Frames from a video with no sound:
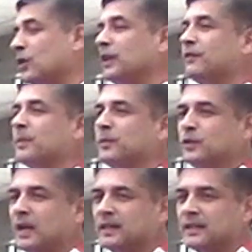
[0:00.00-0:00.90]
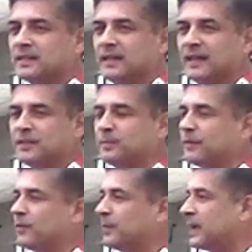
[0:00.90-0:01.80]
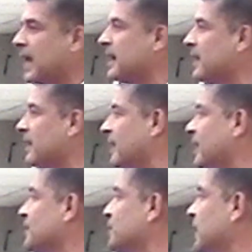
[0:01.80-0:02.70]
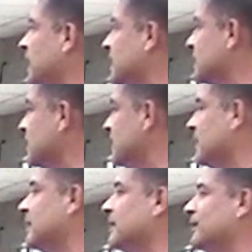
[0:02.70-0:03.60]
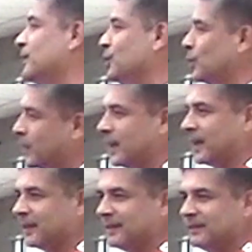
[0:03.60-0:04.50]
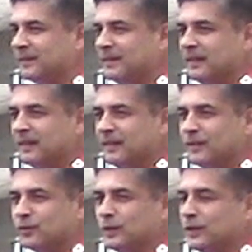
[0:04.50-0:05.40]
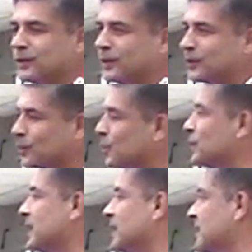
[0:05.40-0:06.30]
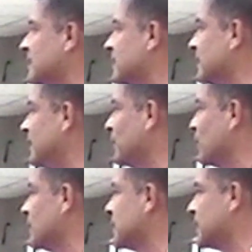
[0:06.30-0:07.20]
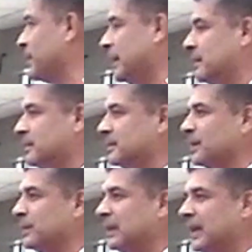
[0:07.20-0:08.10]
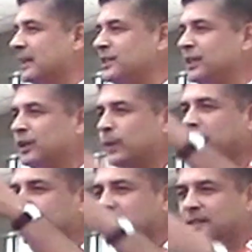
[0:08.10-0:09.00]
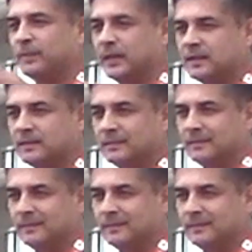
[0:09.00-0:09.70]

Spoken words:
only from the United States, but from Canada as well as the UK. So in a true sense, it was a summit, something like G20 summit,